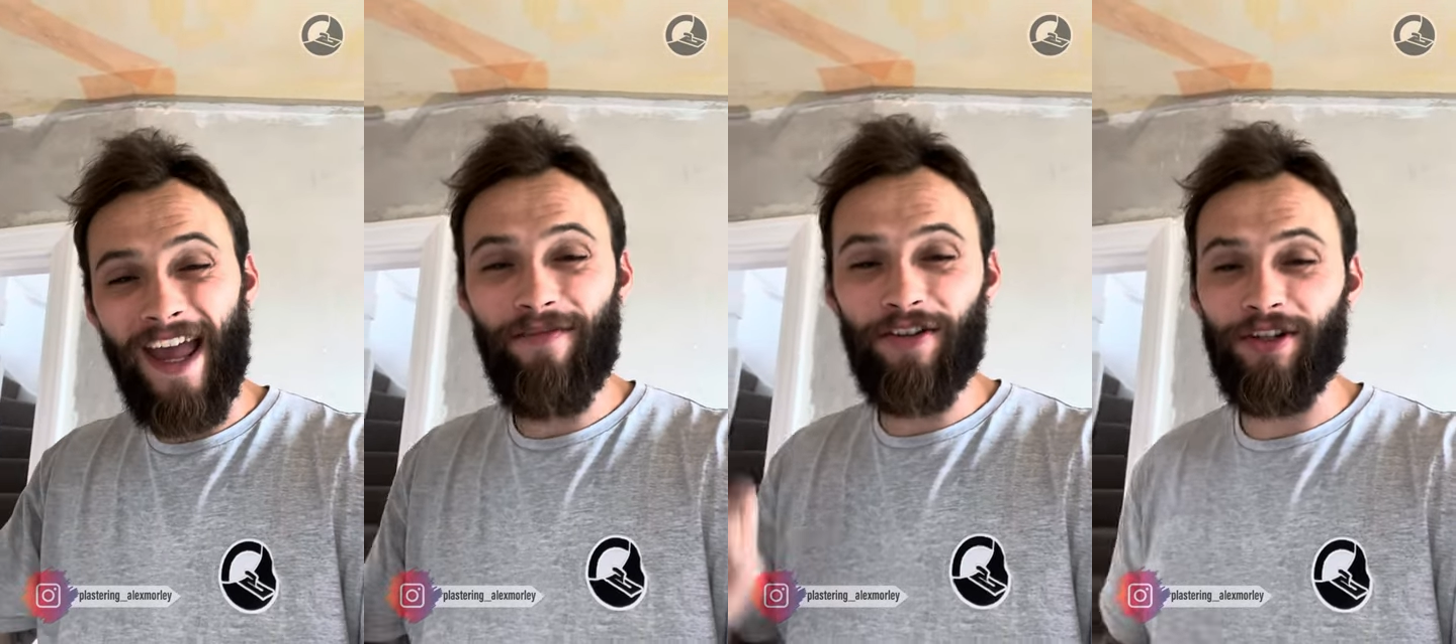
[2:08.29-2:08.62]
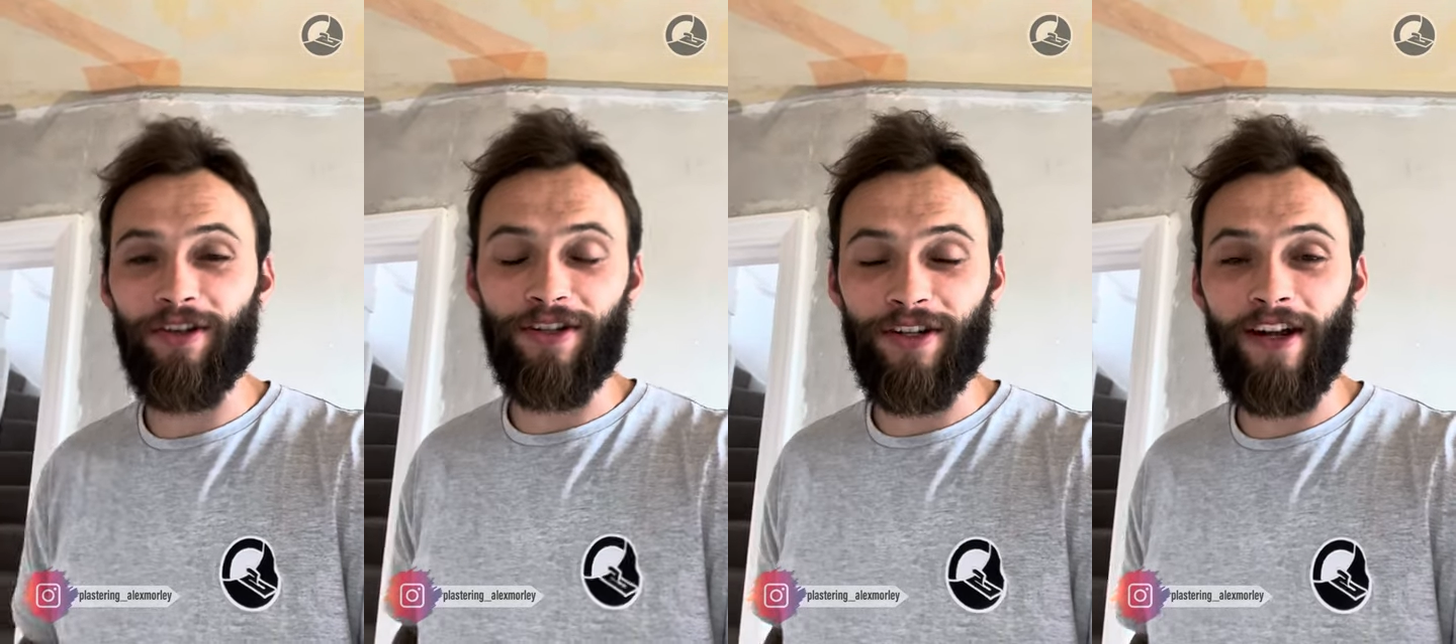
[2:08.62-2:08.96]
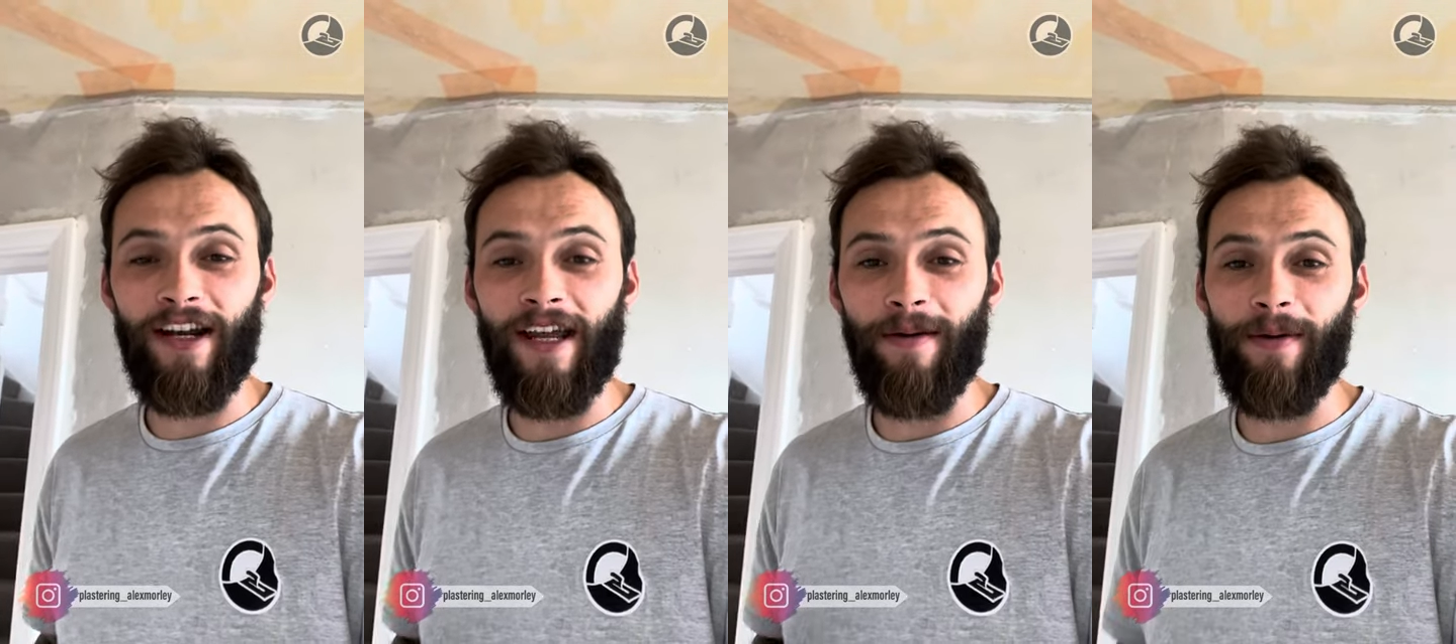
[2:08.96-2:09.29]
ever so
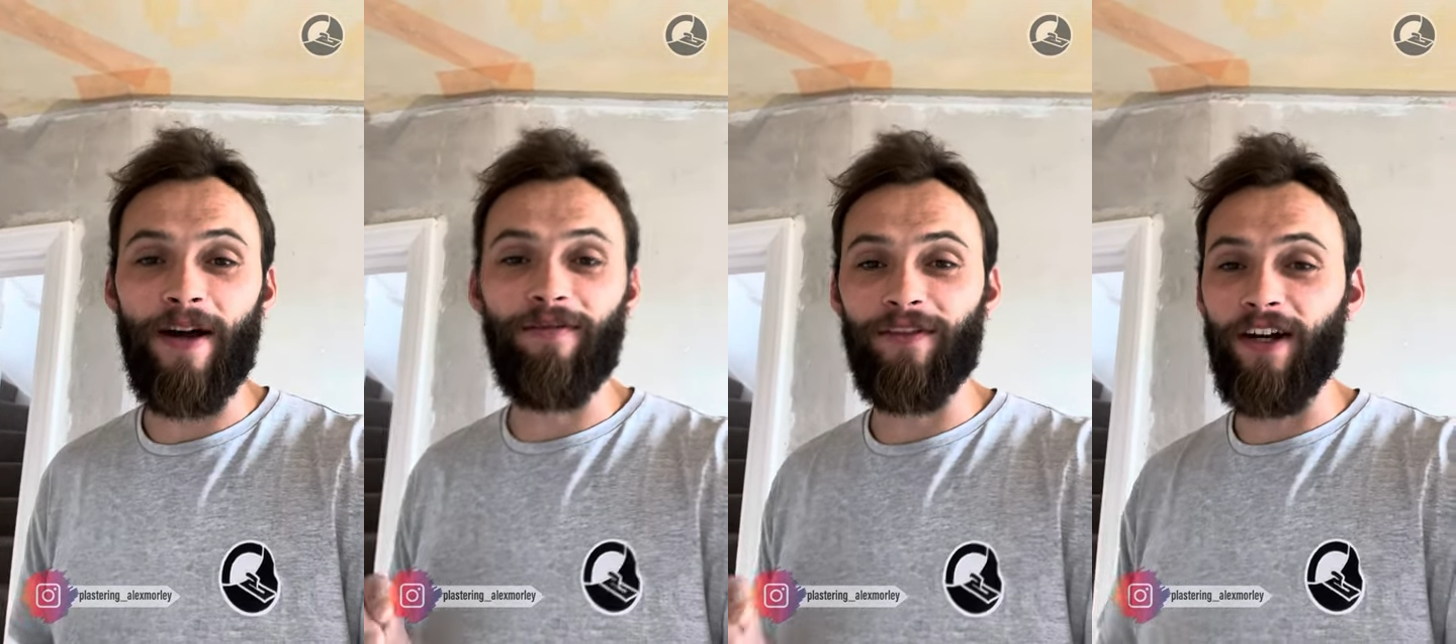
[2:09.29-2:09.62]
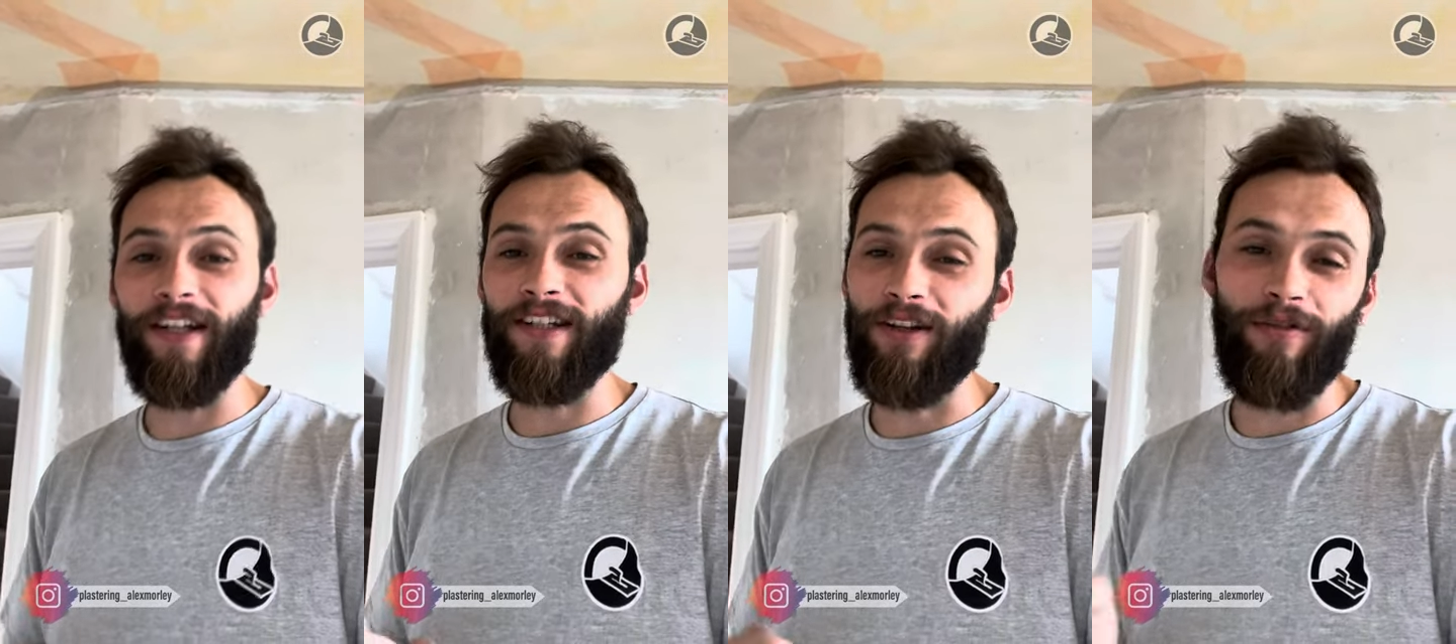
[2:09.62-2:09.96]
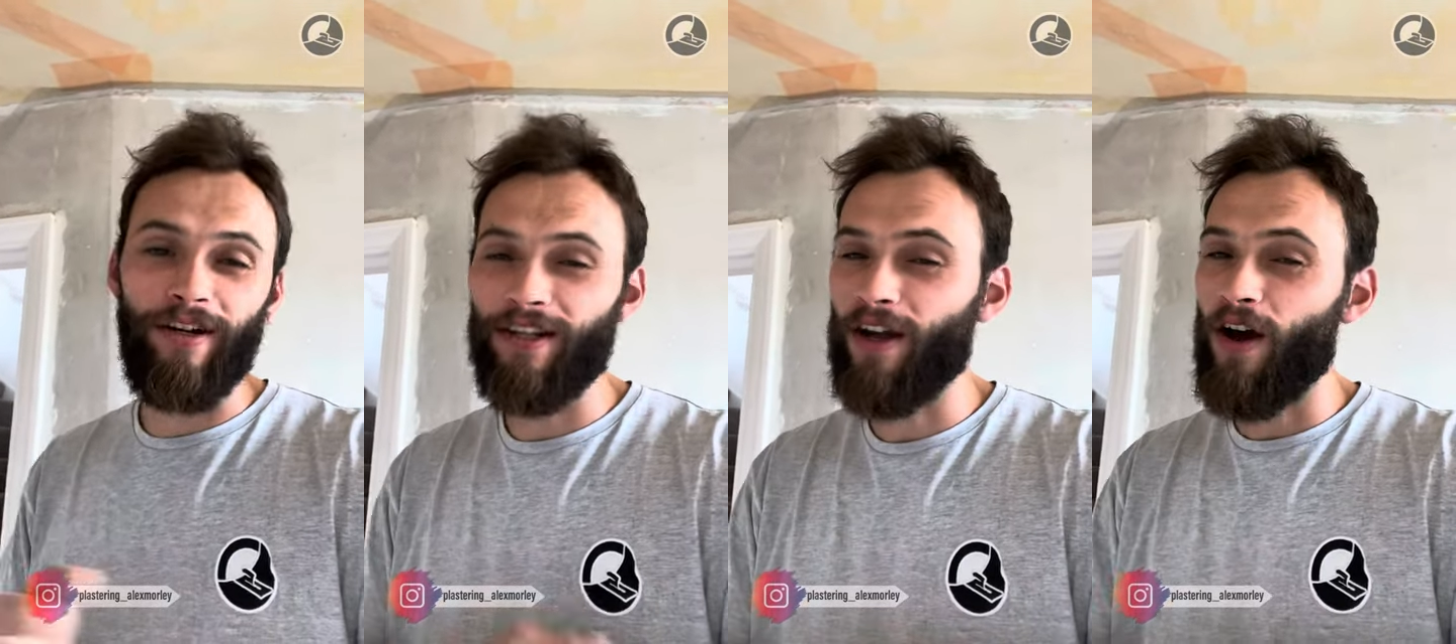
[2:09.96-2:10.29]
slightly above 90
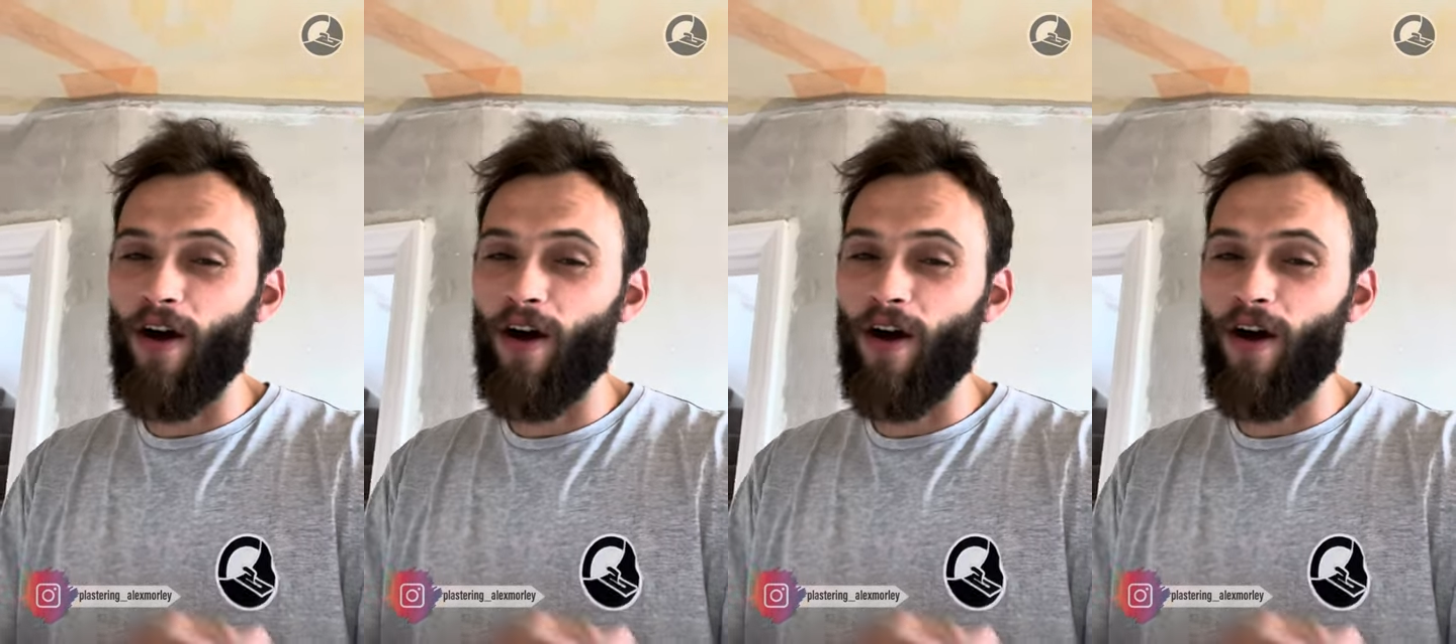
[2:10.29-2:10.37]
degrees.